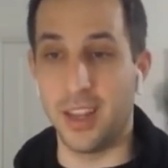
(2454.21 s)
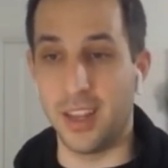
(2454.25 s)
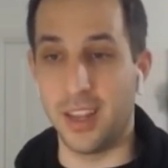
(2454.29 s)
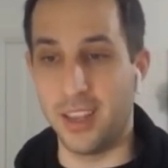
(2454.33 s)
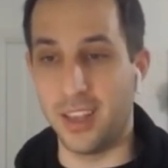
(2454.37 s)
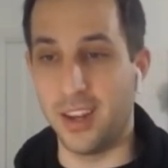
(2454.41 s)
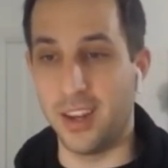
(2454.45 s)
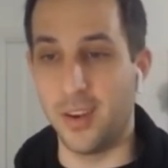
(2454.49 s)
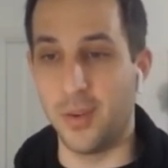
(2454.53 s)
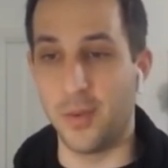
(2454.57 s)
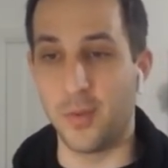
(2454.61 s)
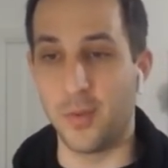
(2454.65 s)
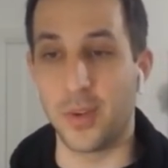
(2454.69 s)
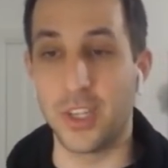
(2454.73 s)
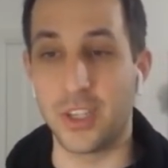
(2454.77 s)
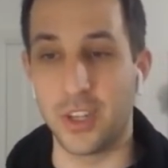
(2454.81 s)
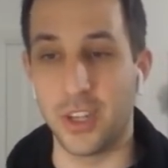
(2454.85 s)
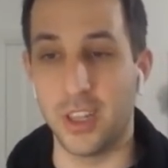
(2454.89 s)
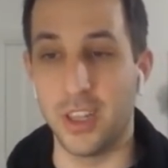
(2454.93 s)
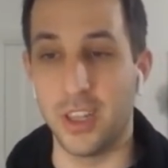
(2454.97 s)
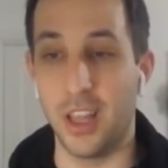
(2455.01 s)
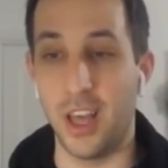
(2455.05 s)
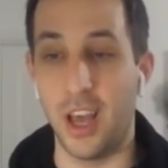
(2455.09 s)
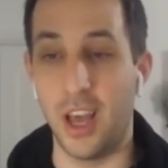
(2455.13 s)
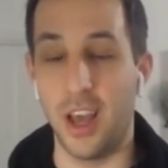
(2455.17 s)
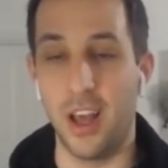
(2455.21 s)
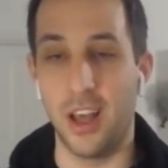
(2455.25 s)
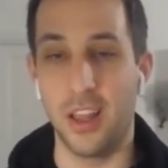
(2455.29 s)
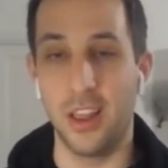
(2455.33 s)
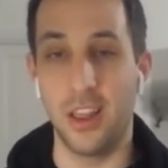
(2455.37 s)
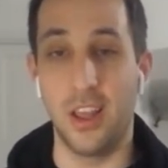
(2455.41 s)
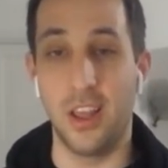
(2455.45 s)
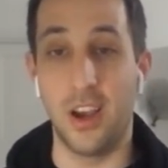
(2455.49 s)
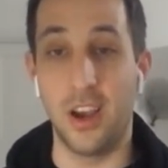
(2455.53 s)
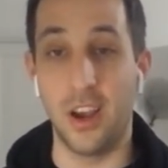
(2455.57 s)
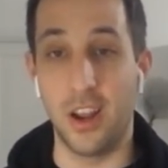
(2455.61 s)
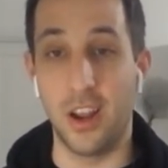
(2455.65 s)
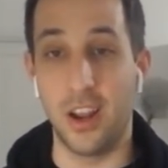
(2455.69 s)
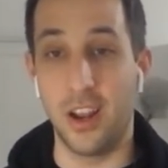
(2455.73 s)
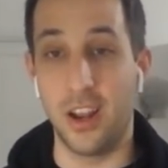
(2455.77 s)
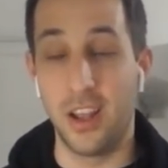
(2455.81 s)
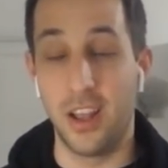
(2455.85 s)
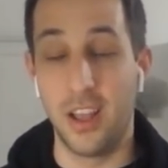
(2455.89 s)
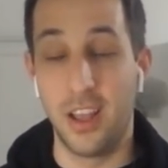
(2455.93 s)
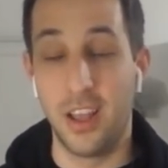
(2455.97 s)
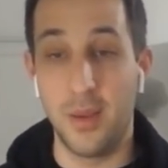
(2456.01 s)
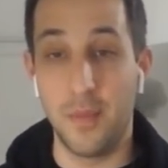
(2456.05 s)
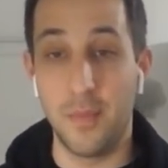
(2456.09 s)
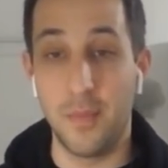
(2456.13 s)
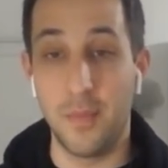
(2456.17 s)
You know, reach a lot, a lot
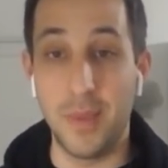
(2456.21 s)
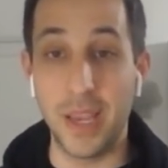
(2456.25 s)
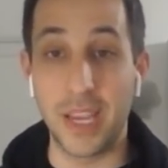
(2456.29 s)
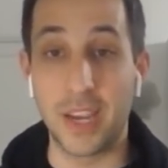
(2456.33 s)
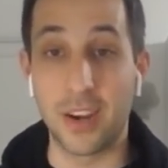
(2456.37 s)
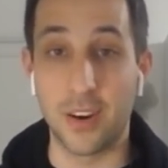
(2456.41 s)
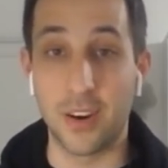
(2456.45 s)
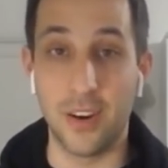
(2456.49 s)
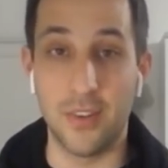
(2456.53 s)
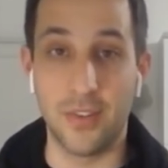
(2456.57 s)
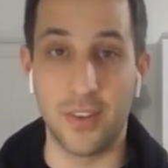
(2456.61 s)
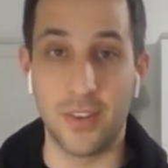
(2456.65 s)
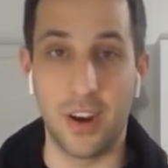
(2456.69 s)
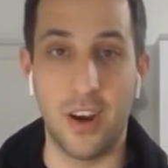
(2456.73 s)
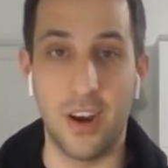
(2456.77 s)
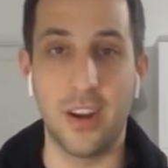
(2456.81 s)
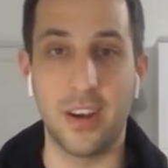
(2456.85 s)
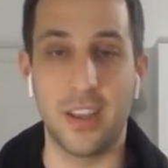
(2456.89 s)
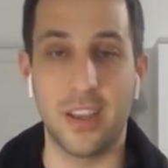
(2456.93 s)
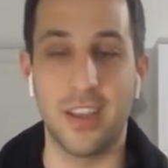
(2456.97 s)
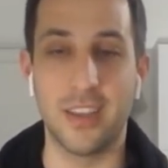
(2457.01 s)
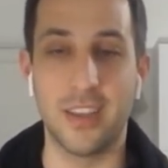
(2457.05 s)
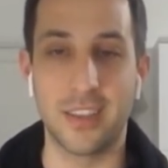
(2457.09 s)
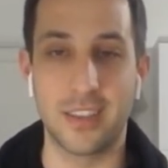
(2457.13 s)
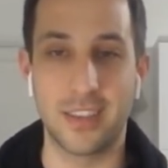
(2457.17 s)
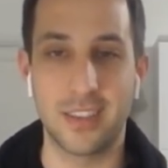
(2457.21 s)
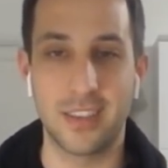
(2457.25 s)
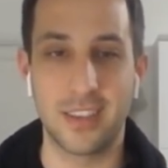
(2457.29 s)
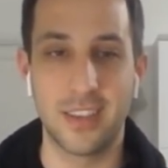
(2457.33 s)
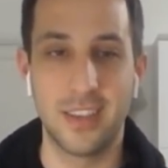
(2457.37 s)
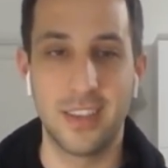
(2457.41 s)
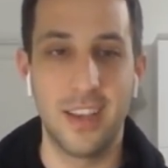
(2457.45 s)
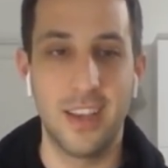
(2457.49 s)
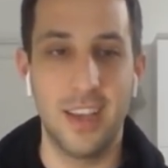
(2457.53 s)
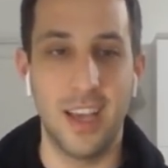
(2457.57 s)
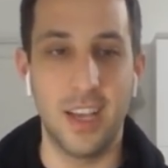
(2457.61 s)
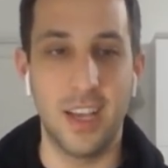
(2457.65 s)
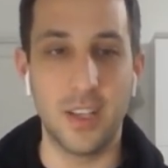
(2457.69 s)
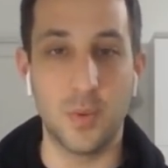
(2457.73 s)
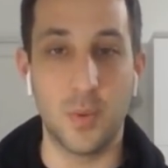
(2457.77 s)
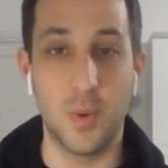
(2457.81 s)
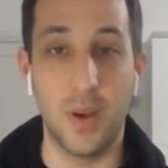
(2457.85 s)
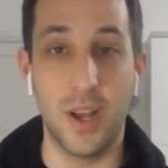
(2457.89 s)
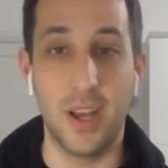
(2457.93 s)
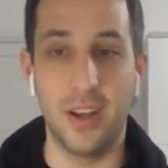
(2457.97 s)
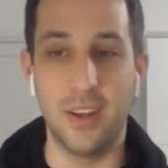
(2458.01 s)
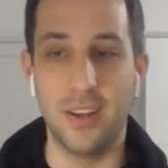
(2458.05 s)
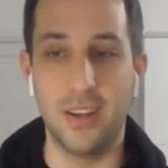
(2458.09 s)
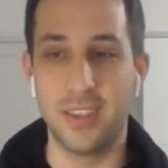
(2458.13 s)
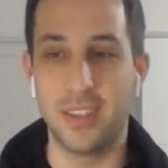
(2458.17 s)
bigger of an audience as
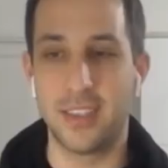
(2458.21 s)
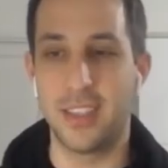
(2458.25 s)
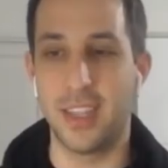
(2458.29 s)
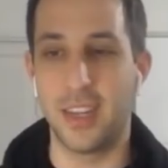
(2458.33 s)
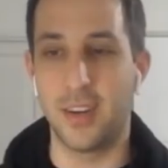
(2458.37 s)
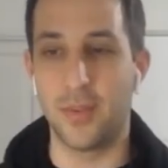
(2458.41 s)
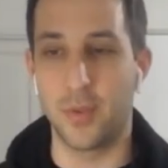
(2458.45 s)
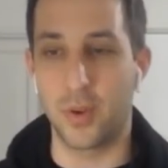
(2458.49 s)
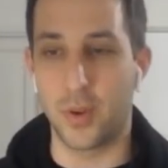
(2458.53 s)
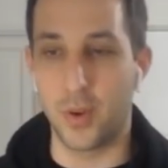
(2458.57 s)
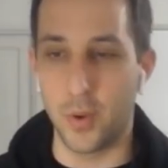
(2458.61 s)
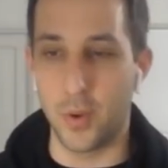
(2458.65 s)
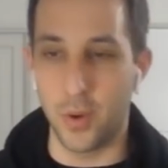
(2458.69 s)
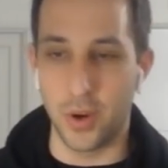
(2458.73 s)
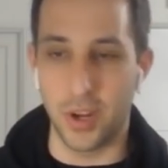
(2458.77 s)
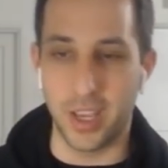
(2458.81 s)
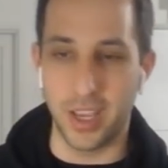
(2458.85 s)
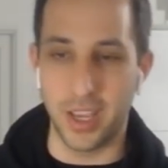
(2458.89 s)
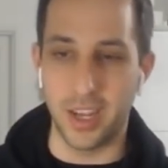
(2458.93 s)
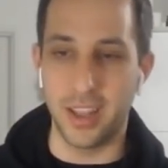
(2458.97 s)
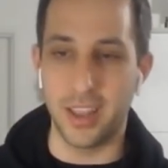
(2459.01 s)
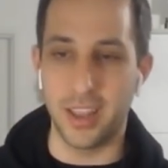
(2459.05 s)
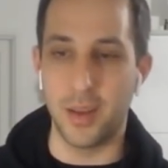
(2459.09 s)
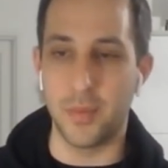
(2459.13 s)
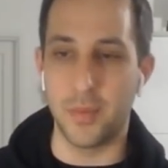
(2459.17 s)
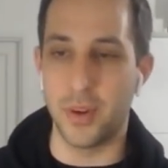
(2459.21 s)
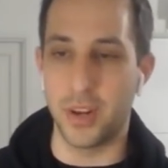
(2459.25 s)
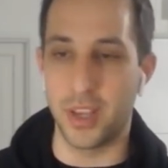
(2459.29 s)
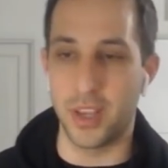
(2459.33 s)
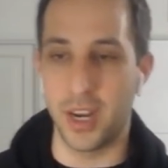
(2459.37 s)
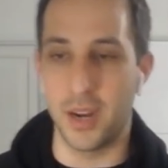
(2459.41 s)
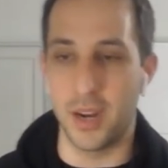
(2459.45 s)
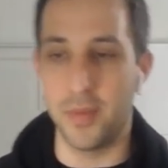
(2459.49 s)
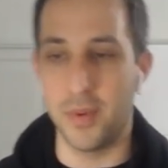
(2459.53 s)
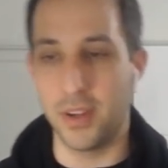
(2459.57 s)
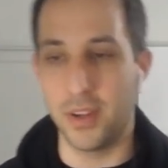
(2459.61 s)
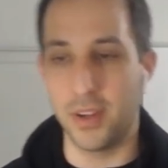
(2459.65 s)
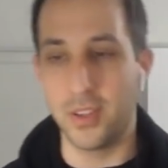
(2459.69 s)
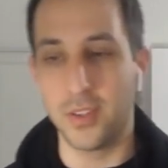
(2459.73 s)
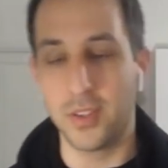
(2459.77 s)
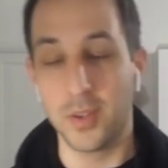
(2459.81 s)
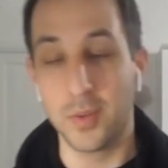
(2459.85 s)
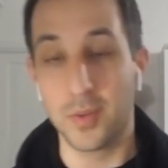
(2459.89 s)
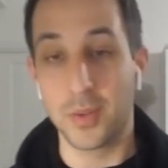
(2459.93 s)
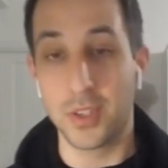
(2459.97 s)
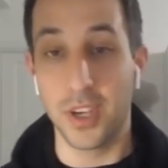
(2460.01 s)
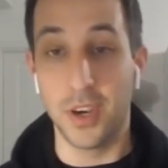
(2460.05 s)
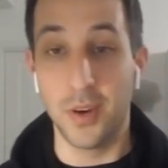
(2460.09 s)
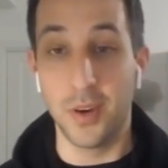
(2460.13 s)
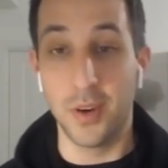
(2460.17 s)
well, instead of recording it and then putting it up on
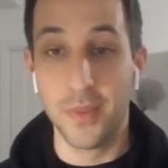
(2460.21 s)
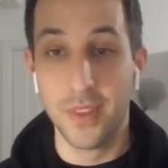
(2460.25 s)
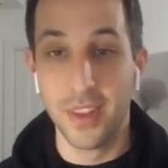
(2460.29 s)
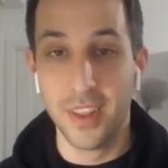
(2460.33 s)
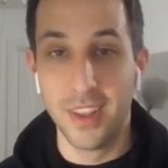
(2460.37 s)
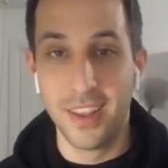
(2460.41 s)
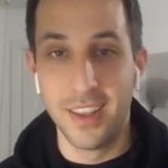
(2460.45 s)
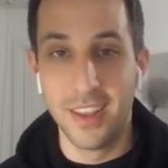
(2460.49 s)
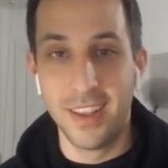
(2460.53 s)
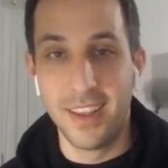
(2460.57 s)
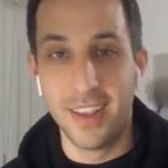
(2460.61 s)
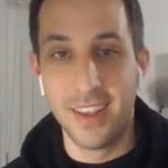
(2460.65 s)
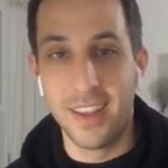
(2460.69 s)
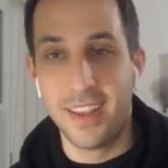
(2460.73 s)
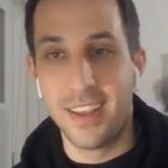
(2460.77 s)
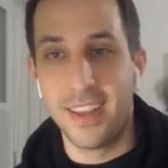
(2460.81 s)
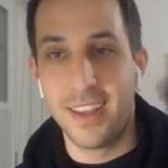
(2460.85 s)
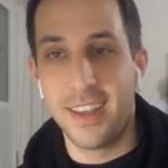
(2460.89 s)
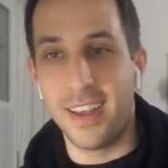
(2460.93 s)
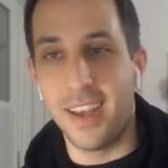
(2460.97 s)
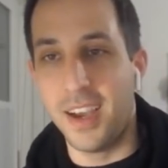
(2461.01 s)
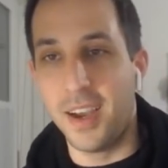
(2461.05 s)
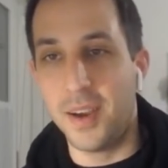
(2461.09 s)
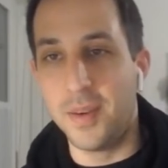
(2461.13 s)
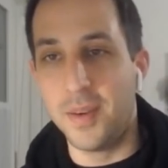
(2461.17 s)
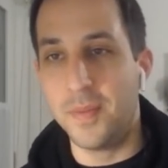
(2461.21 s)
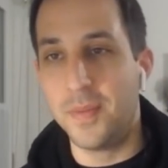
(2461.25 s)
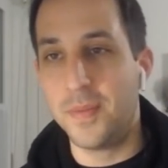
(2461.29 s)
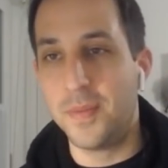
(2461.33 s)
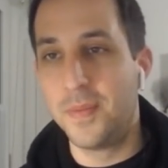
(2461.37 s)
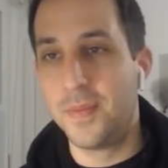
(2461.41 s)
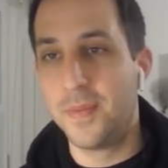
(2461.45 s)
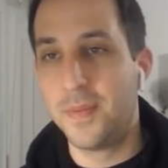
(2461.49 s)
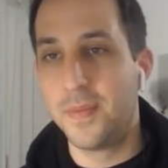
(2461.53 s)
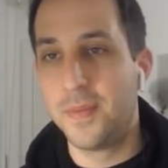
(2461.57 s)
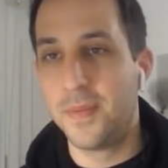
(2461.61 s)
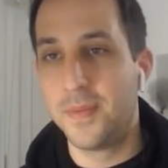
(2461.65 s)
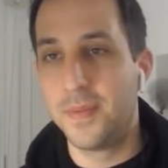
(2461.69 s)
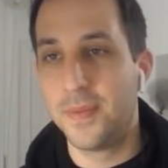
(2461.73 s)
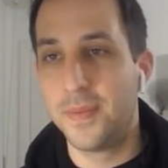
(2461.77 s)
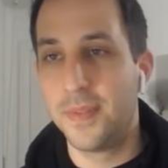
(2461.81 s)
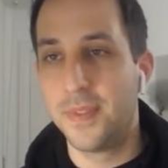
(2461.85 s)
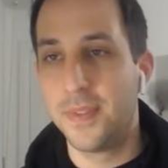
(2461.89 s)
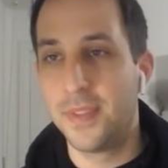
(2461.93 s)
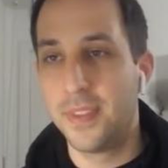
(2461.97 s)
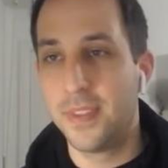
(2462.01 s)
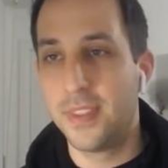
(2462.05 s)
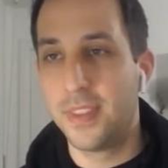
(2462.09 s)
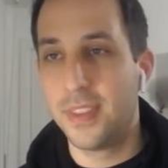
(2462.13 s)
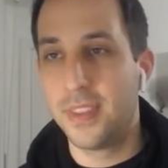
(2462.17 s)
YouTube. So um,
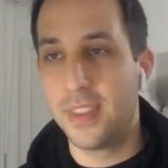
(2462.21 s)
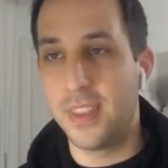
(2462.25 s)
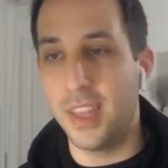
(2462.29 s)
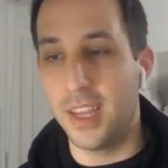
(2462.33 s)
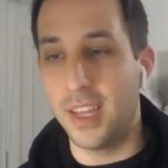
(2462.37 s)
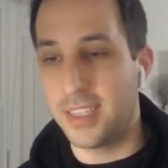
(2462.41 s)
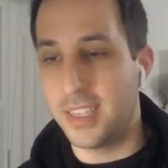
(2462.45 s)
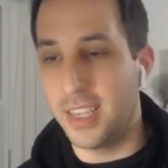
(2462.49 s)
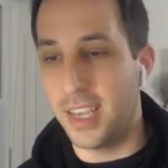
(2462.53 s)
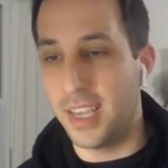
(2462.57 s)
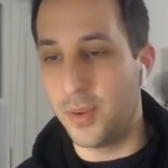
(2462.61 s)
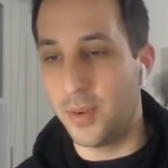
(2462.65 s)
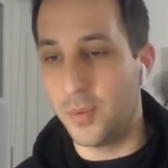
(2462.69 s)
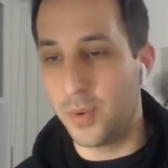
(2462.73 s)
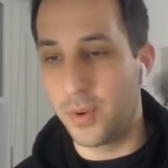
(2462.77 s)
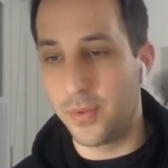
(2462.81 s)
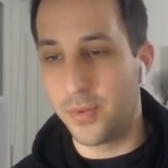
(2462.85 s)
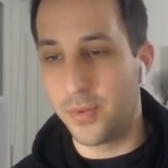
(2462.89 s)
that's it. We're